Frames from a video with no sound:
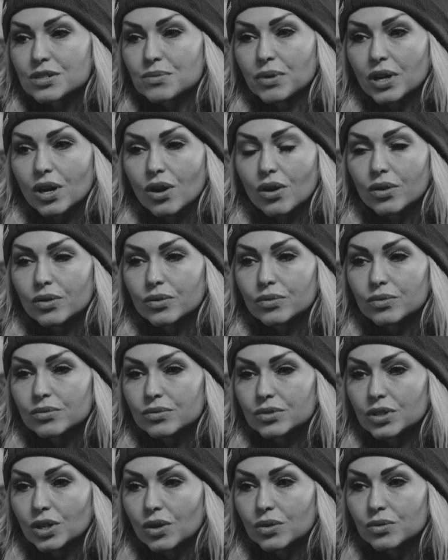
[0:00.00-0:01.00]
but
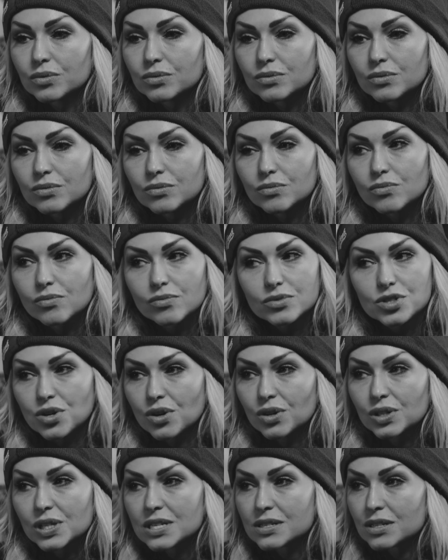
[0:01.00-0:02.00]

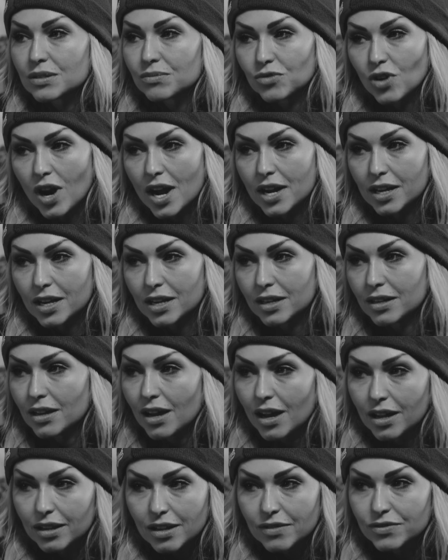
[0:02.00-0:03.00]
journalism, writing,
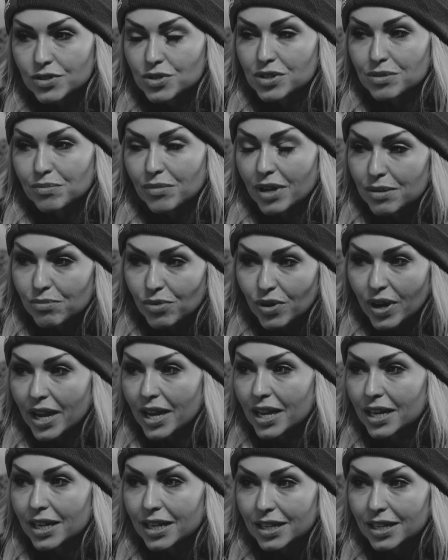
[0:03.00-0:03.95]
I love using my brain.